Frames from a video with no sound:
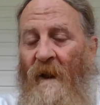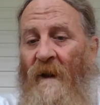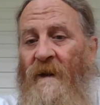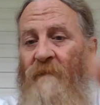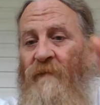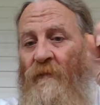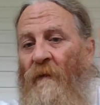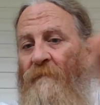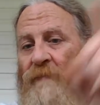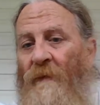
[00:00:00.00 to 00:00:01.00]
I'll give you
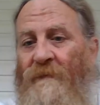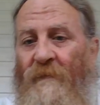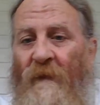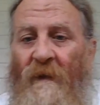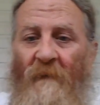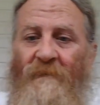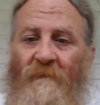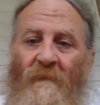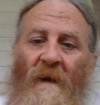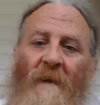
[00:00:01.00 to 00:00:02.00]
one person right off
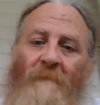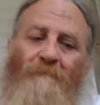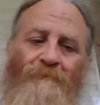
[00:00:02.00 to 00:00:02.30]
the bat